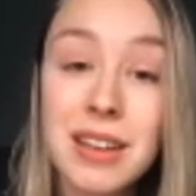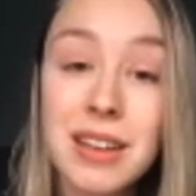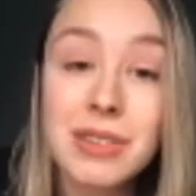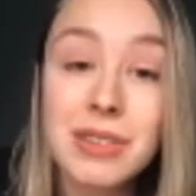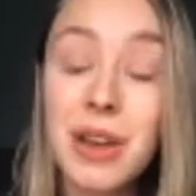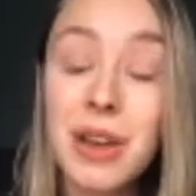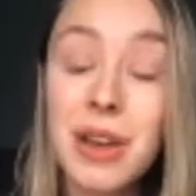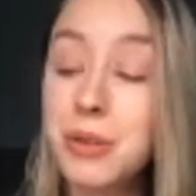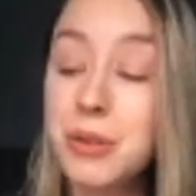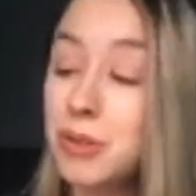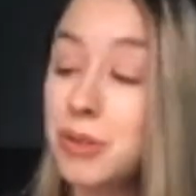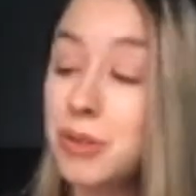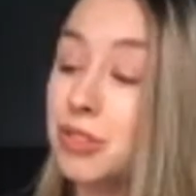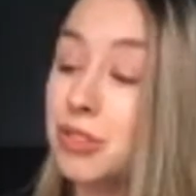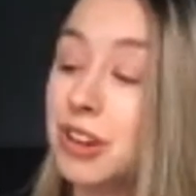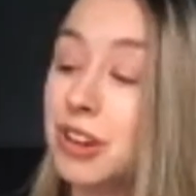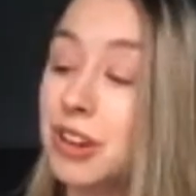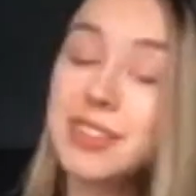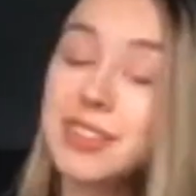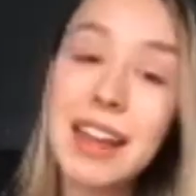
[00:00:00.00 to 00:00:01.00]
So
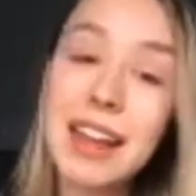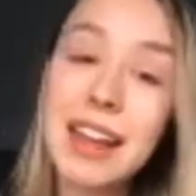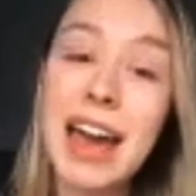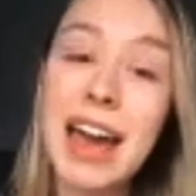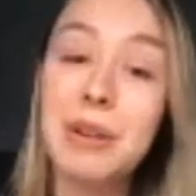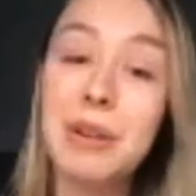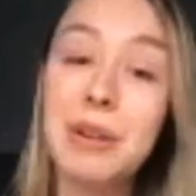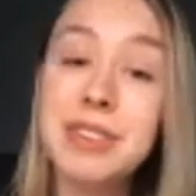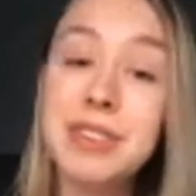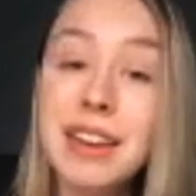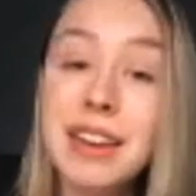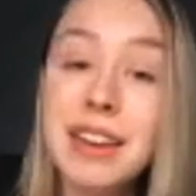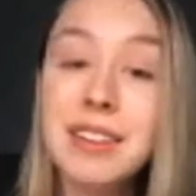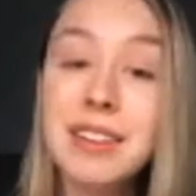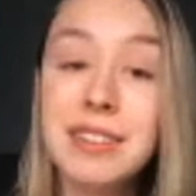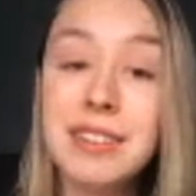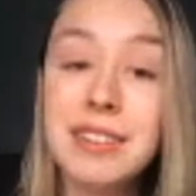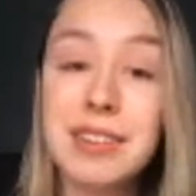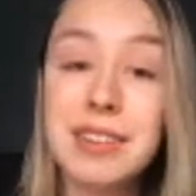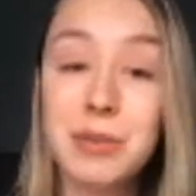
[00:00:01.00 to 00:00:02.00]
just like how a
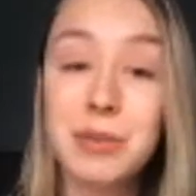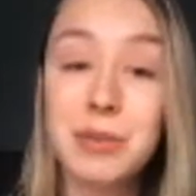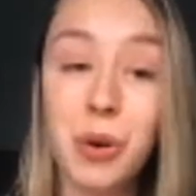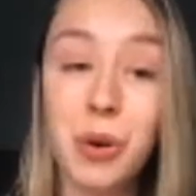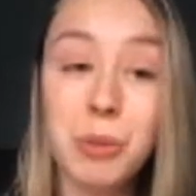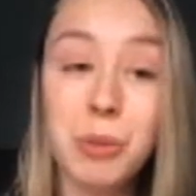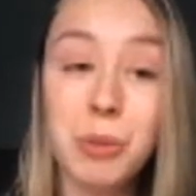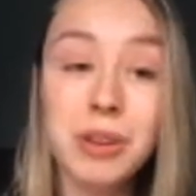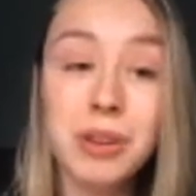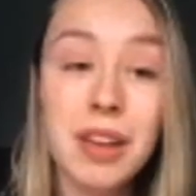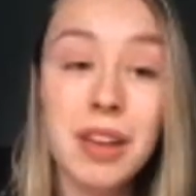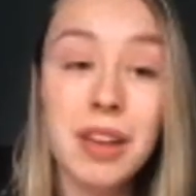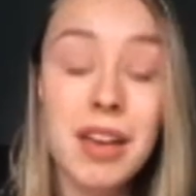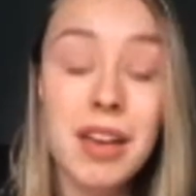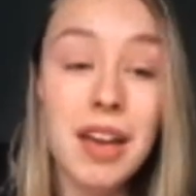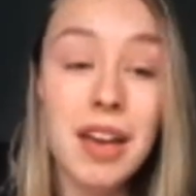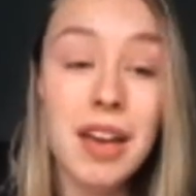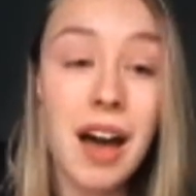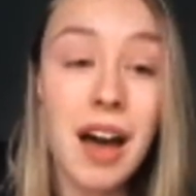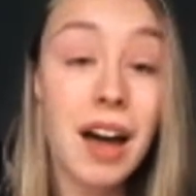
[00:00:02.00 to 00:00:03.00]
sentence is formed,
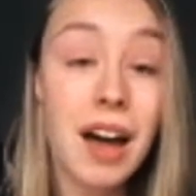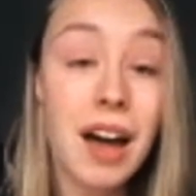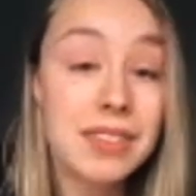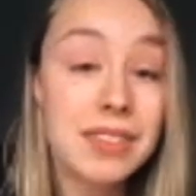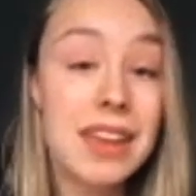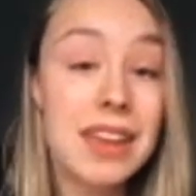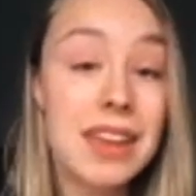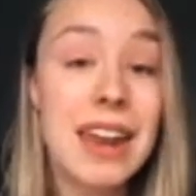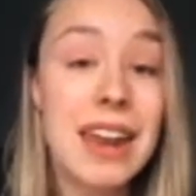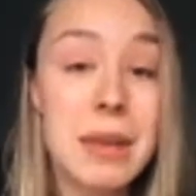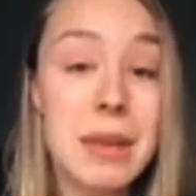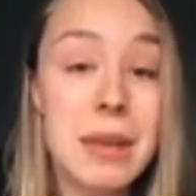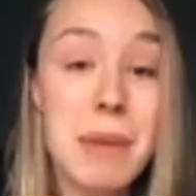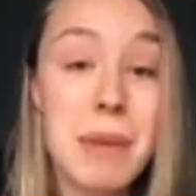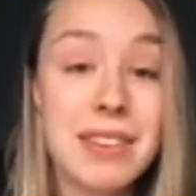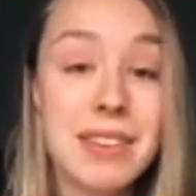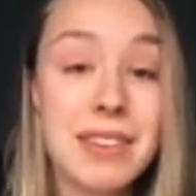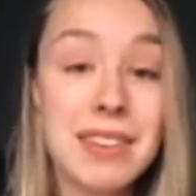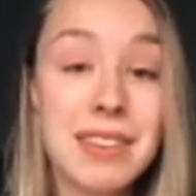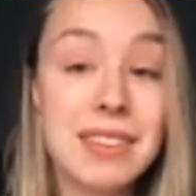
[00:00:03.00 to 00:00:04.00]
our DNA
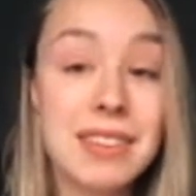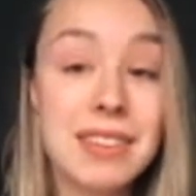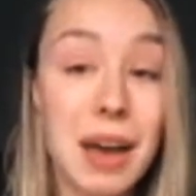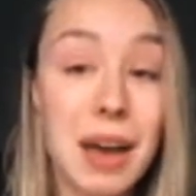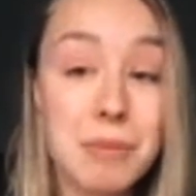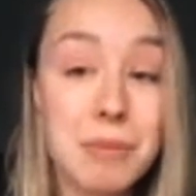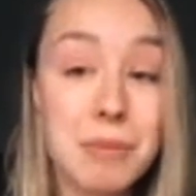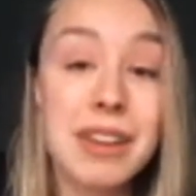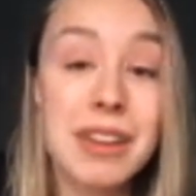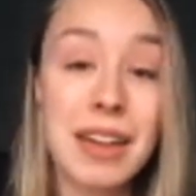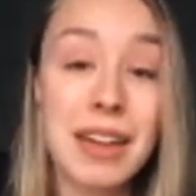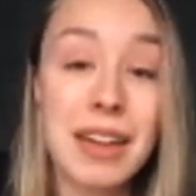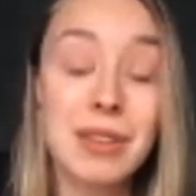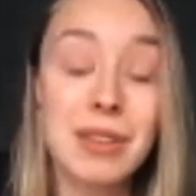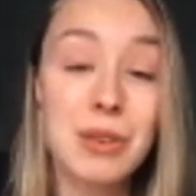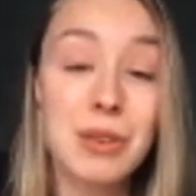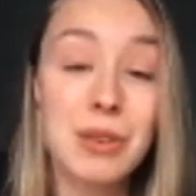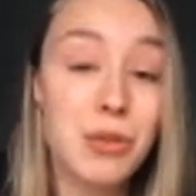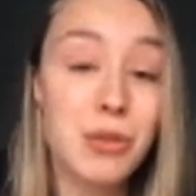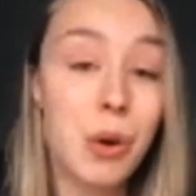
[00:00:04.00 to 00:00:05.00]
bases come
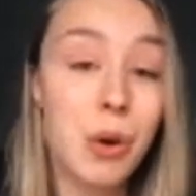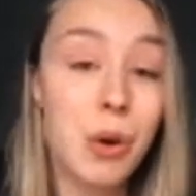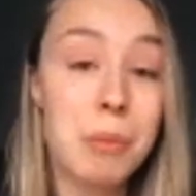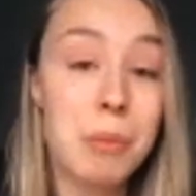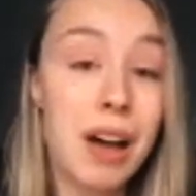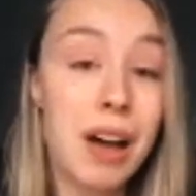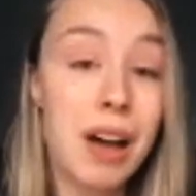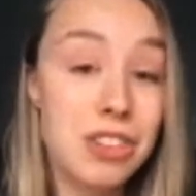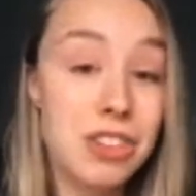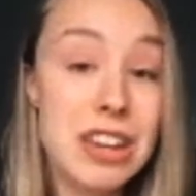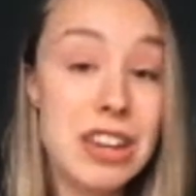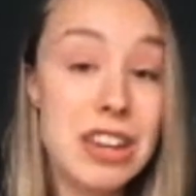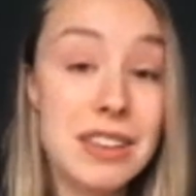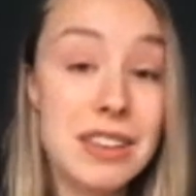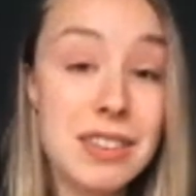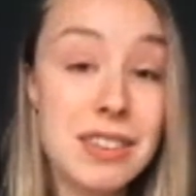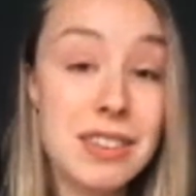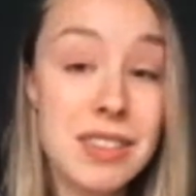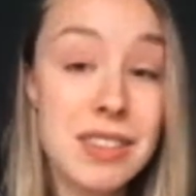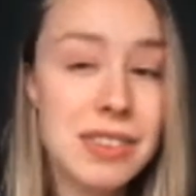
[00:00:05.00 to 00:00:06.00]
together to form our
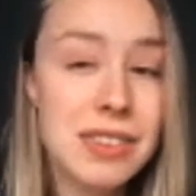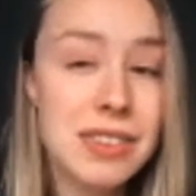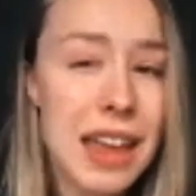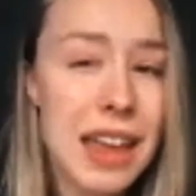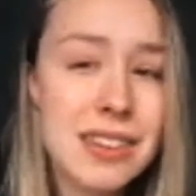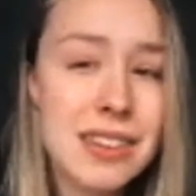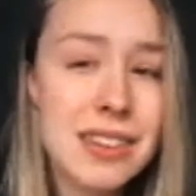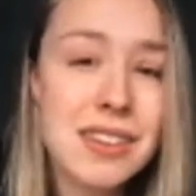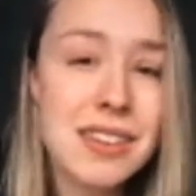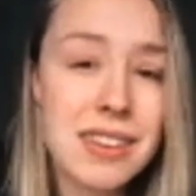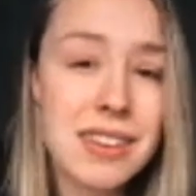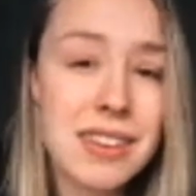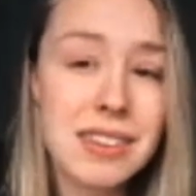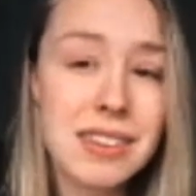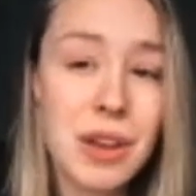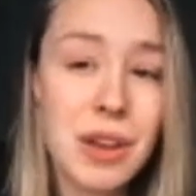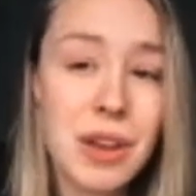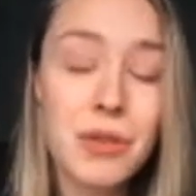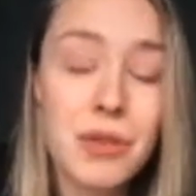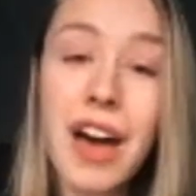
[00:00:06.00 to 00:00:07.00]
genes, the
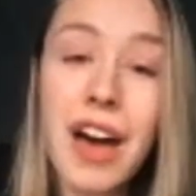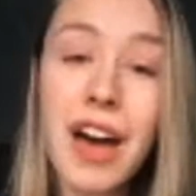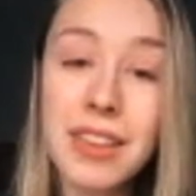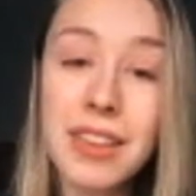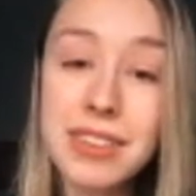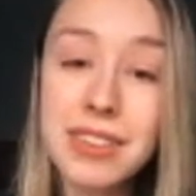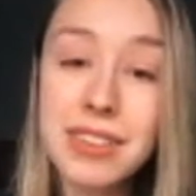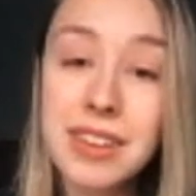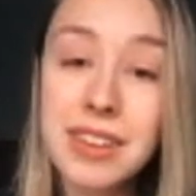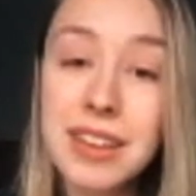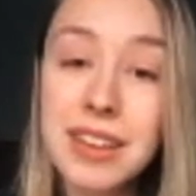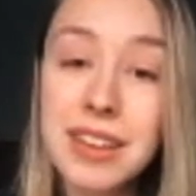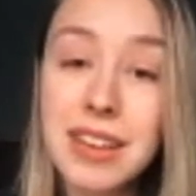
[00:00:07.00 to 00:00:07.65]
sentences of us.